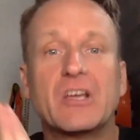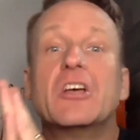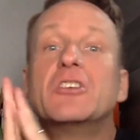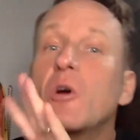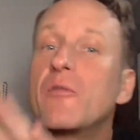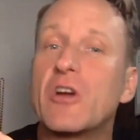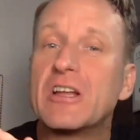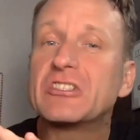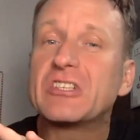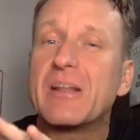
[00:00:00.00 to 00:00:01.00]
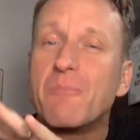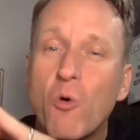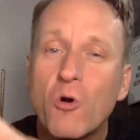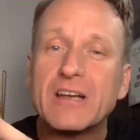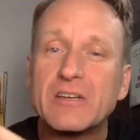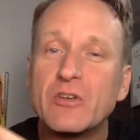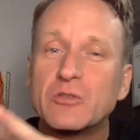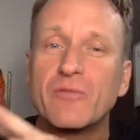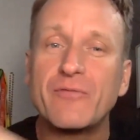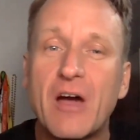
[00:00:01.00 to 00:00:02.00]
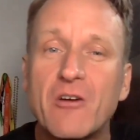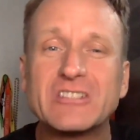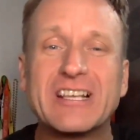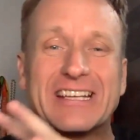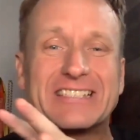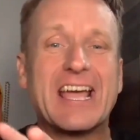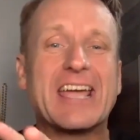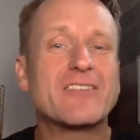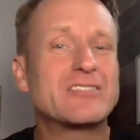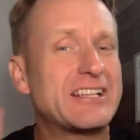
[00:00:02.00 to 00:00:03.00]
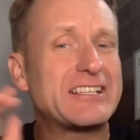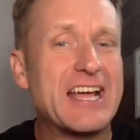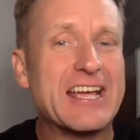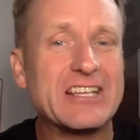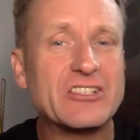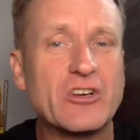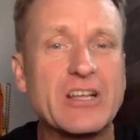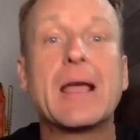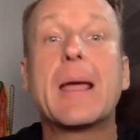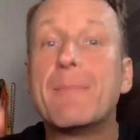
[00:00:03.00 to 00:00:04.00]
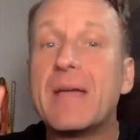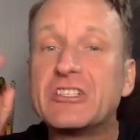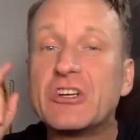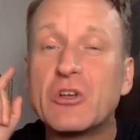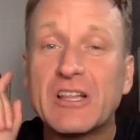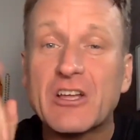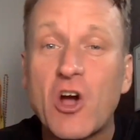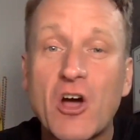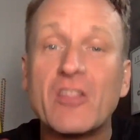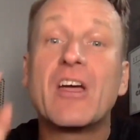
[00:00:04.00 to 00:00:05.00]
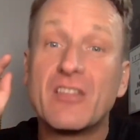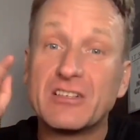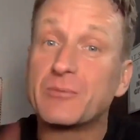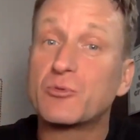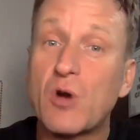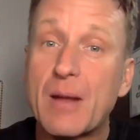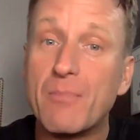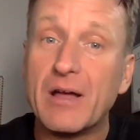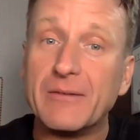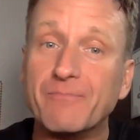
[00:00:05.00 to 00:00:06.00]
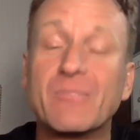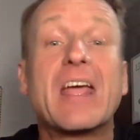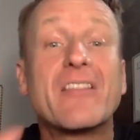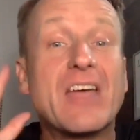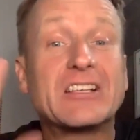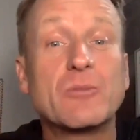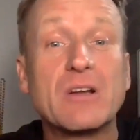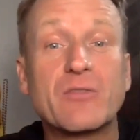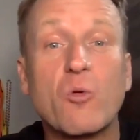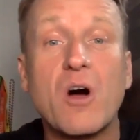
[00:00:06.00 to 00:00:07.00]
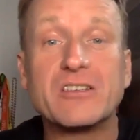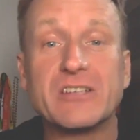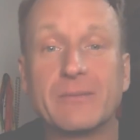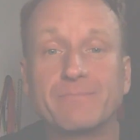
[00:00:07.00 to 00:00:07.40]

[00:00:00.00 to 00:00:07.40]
So if you're interested in more interviews with founders and executives in the tech industry, make sure you click on the subscribe button. Thanks so much for watching.